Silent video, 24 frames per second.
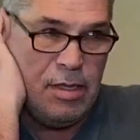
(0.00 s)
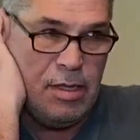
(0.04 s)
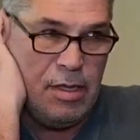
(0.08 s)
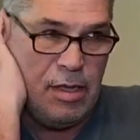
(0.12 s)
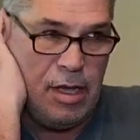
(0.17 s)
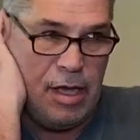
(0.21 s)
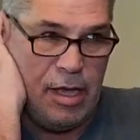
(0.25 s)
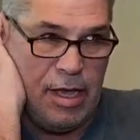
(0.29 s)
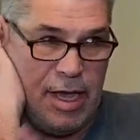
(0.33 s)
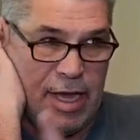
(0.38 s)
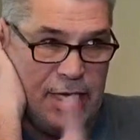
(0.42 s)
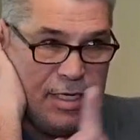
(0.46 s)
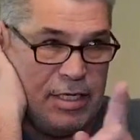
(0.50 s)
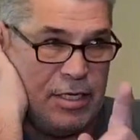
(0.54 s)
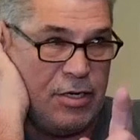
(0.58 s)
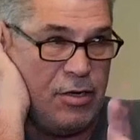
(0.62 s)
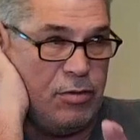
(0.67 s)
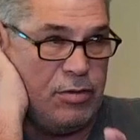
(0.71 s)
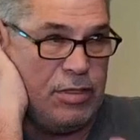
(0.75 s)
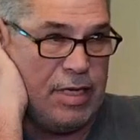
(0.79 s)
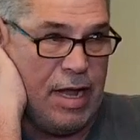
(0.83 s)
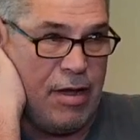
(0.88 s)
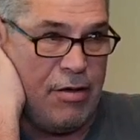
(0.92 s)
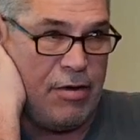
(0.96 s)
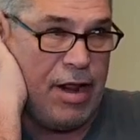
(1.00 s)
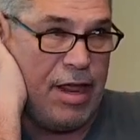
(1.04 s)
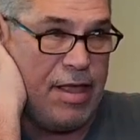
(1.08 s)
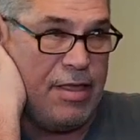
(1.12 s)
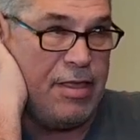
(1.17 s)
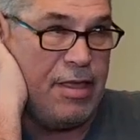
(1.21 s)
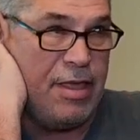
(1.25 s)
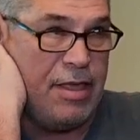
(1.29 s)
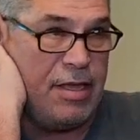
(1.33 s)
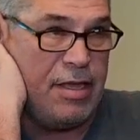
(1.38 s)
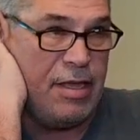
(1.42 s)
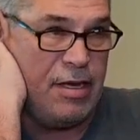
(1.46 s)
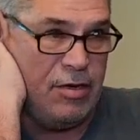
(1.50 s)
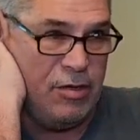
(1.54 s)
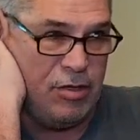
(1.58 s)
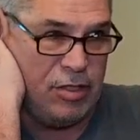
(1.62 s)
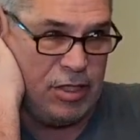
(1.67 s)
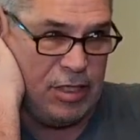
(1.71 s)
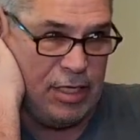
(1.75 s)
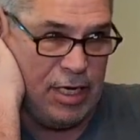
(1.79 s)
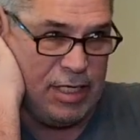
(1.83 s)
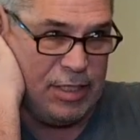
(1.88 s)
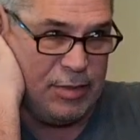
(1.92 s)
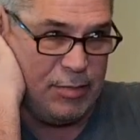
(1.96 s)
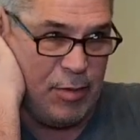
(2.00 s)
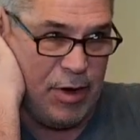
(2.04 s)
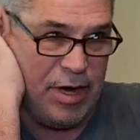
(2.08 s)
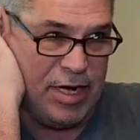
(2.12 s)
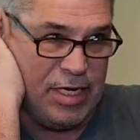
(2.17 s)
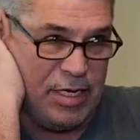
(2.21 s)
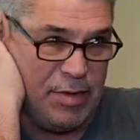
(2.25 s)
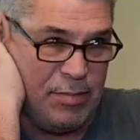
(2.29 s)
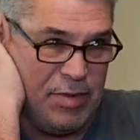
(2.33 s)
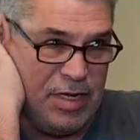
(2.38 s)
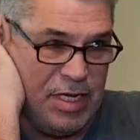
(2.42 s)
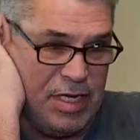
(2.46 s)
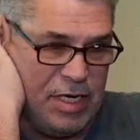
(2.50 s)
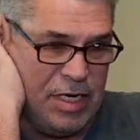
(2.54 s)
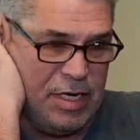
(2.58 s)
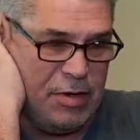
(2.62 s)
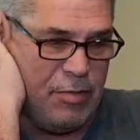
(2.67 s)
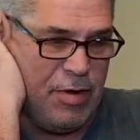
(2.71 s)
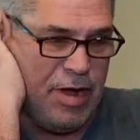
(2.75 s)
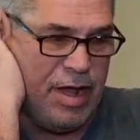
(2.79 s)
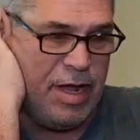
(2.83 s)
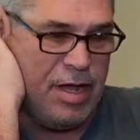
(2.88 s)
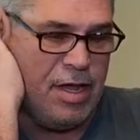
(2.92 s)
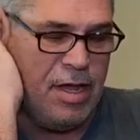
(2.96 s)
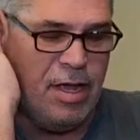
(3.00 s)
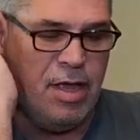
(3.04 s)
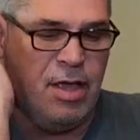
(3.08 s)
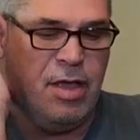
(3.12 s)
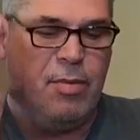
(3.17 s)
as it goes out, I think. It looks less bright to me anyway.